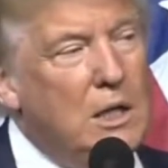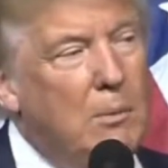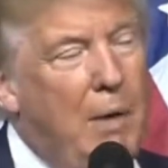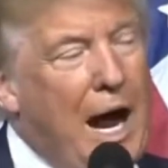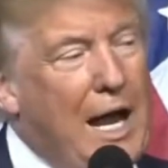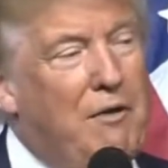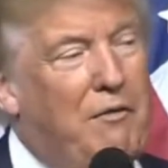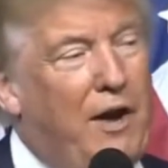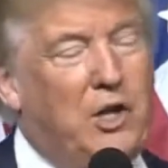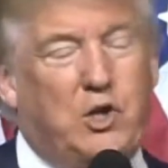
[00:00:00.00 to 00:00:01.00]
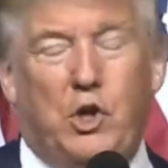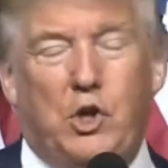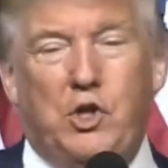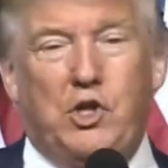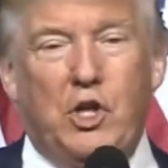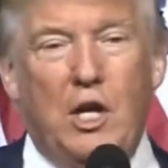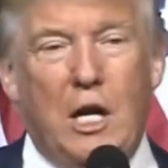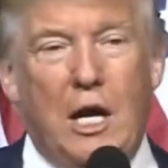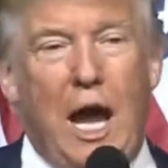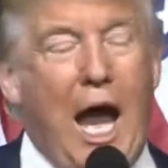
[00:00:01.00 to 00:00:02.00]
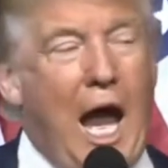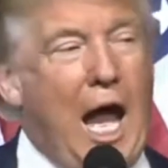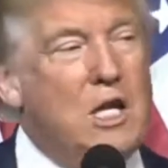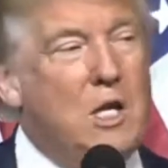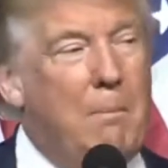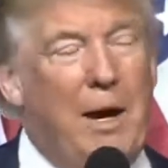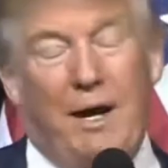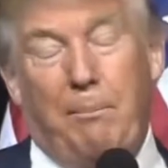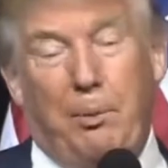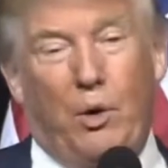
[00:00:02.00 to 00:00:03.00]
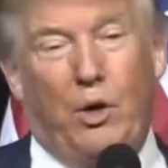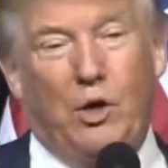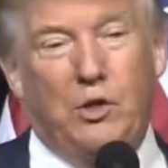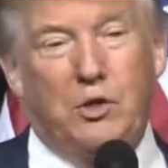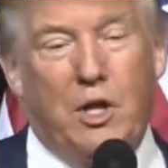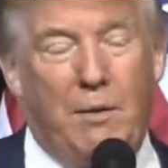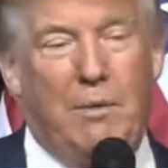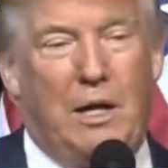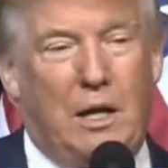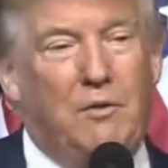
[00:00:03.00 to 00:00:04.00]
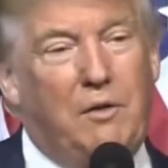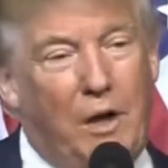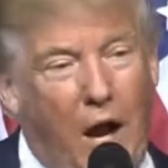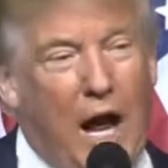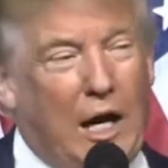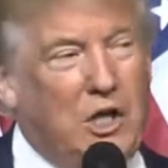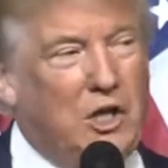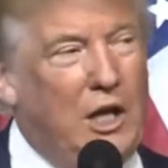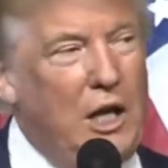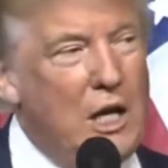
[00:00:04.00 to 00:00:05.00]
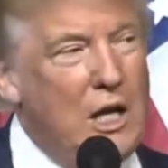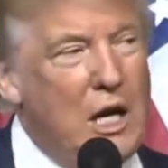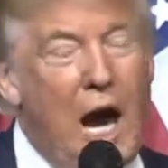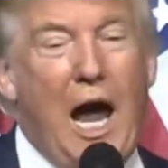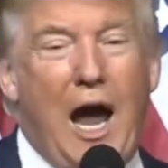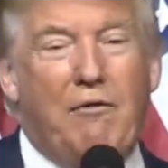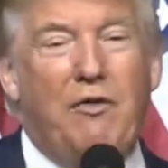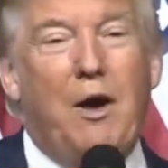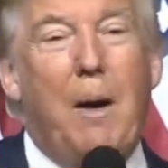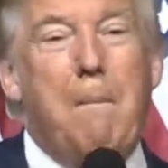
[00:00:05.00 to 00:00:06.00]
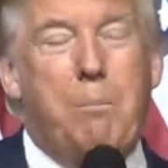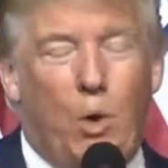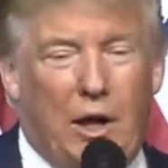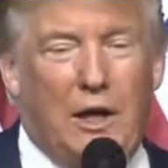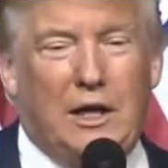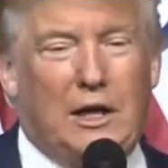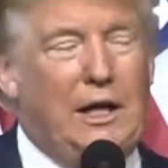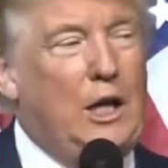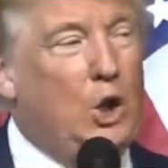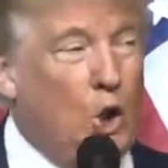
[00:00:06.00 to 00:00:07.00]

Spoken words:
my investors, and my employees. I mean, honestly, I have brilliantly